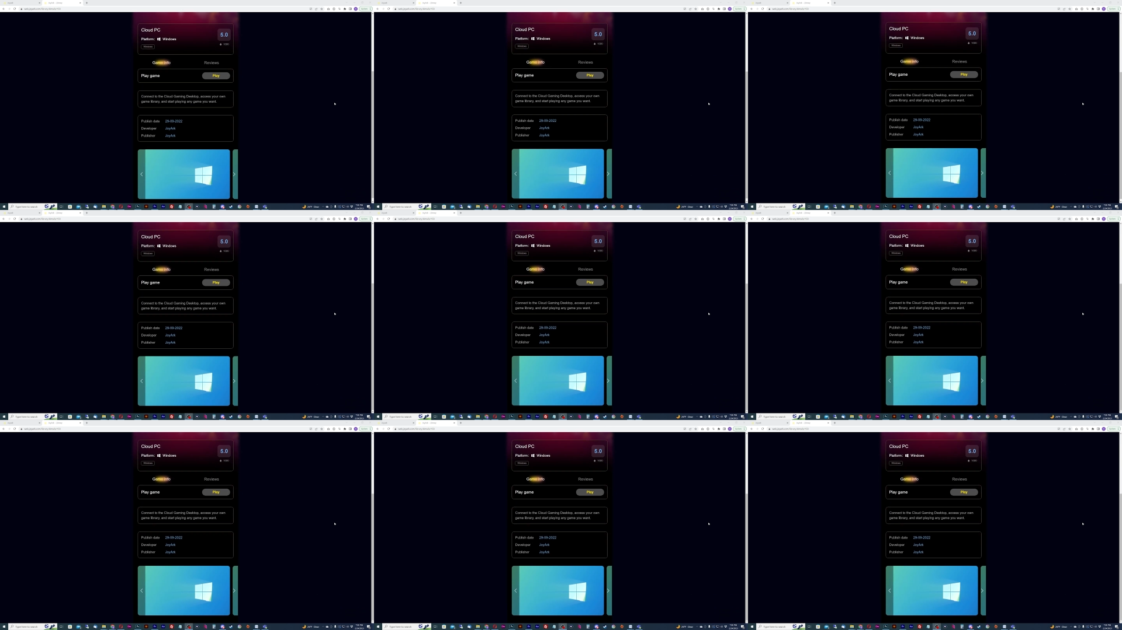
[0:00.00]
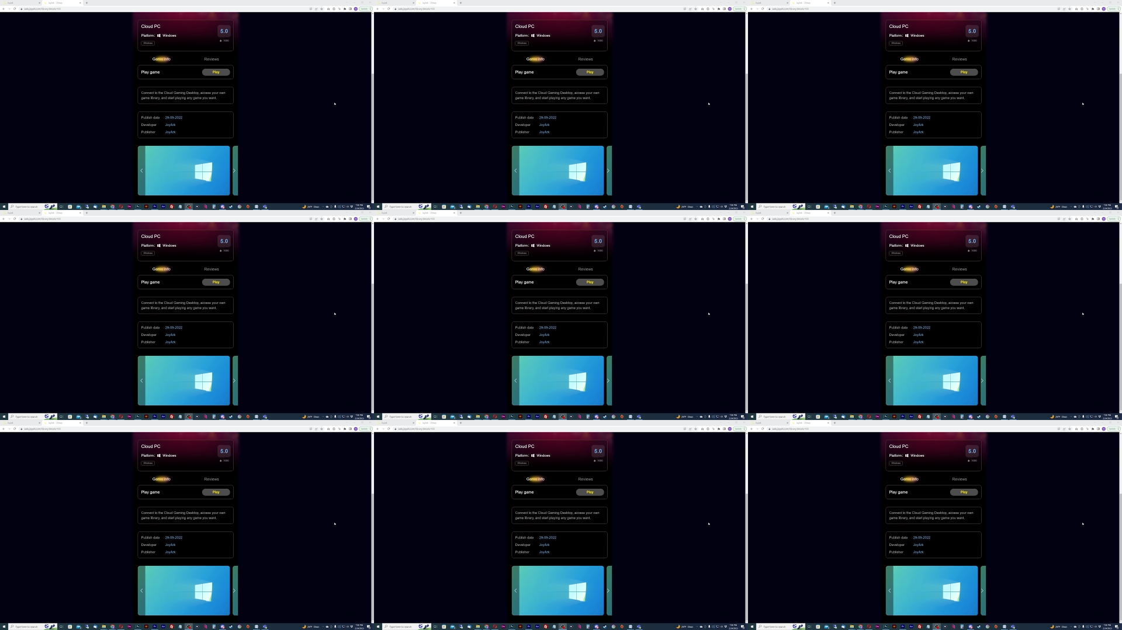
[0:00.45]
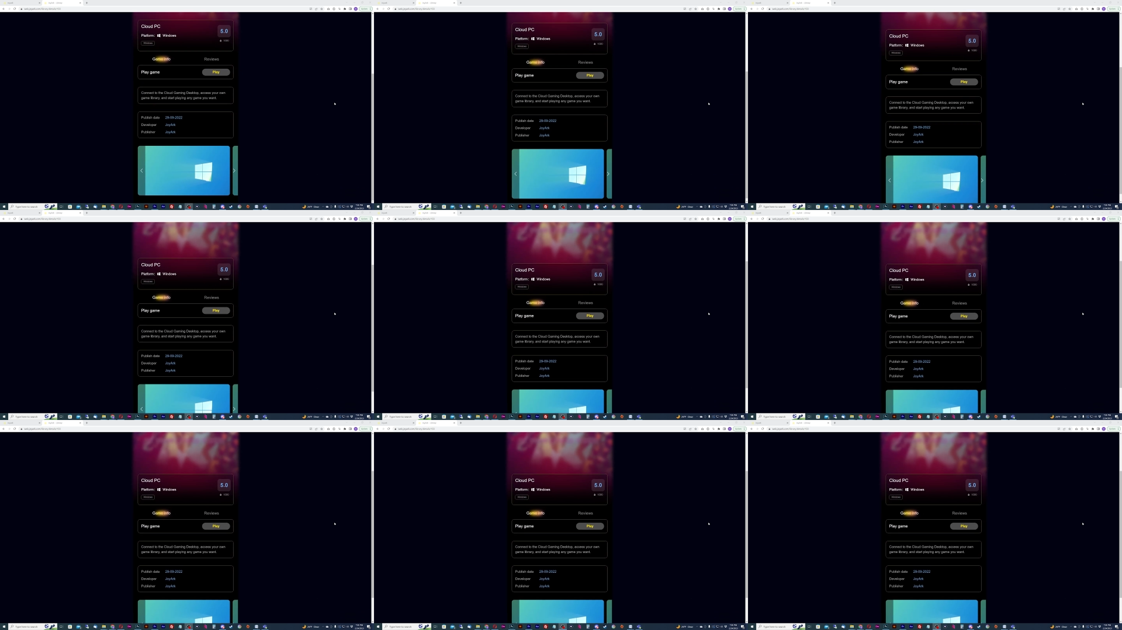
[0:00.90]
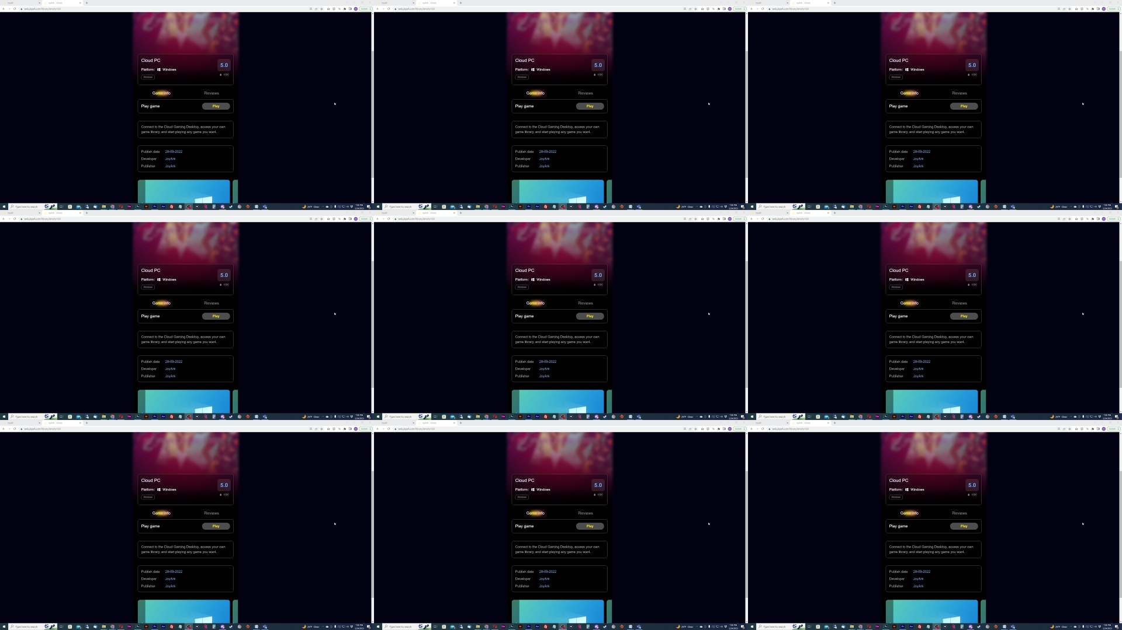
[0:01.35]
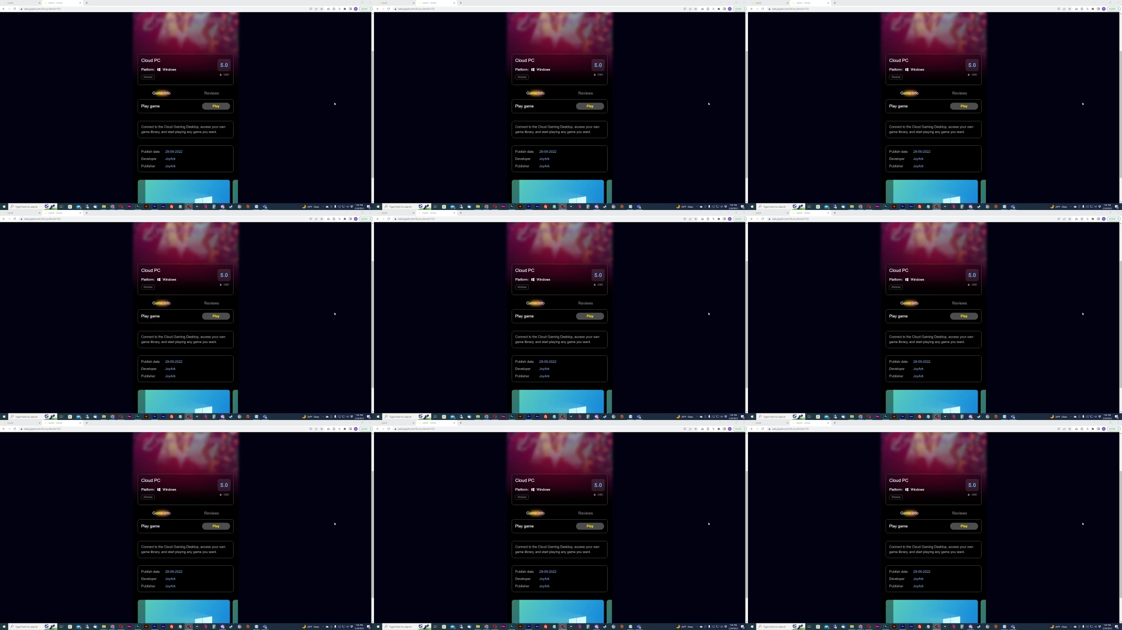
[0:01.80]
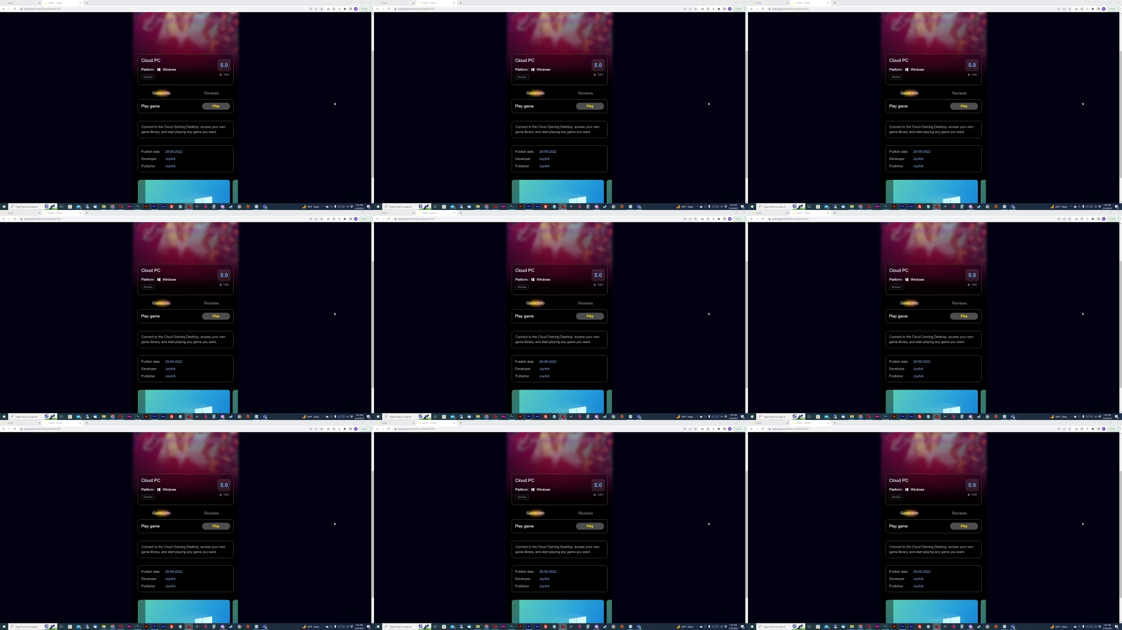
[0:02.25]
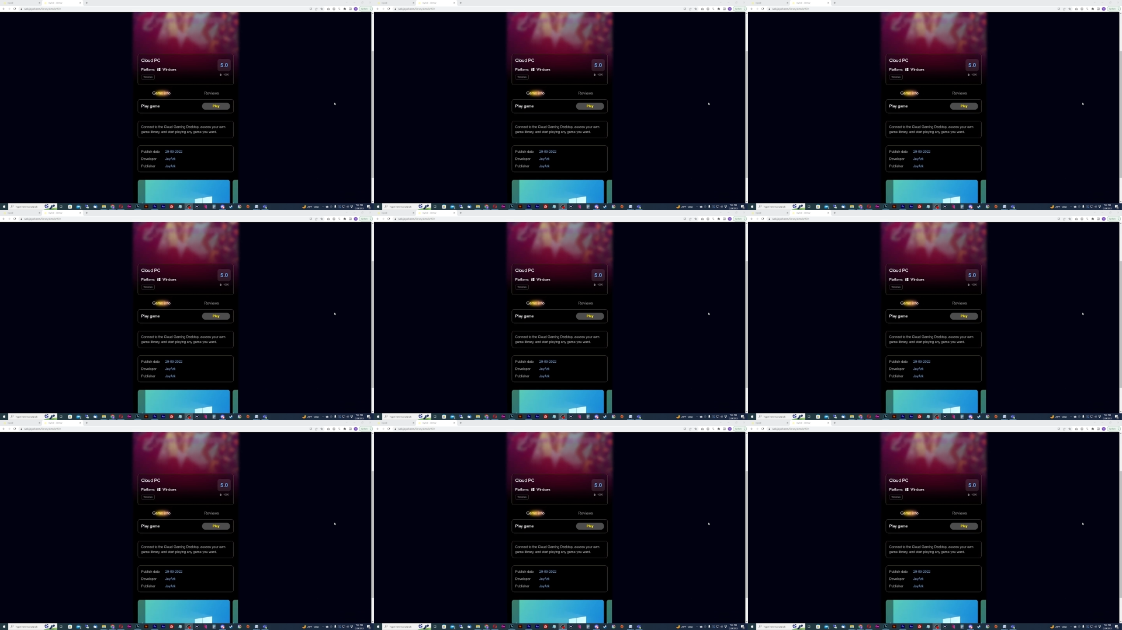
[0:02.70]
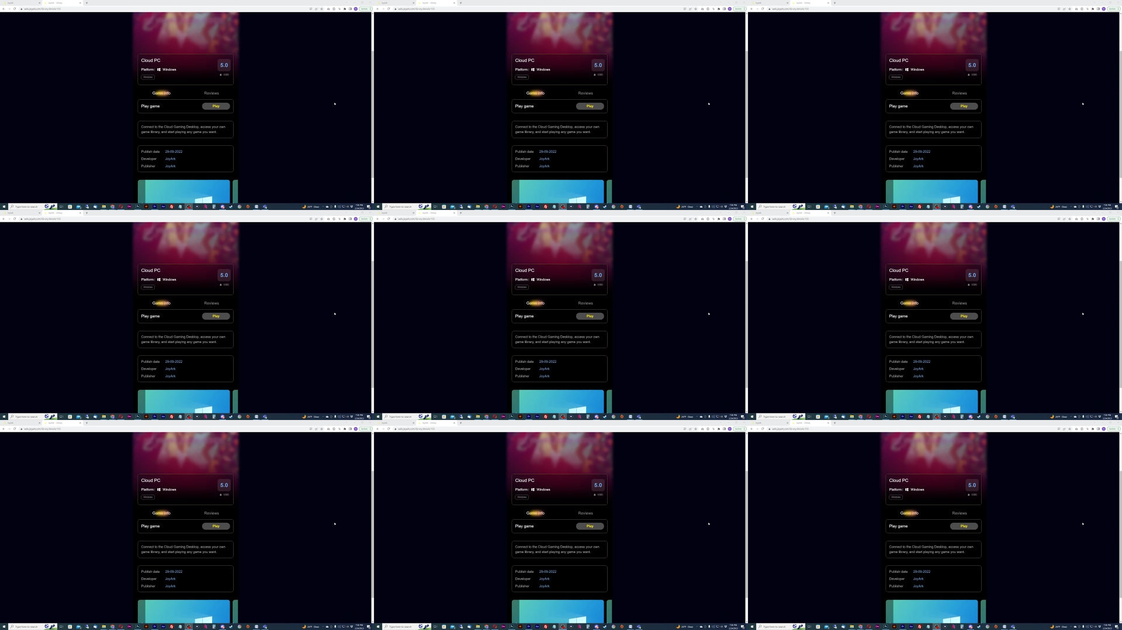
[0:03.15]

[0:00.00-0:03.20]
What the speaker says: [unreadable: no face in view]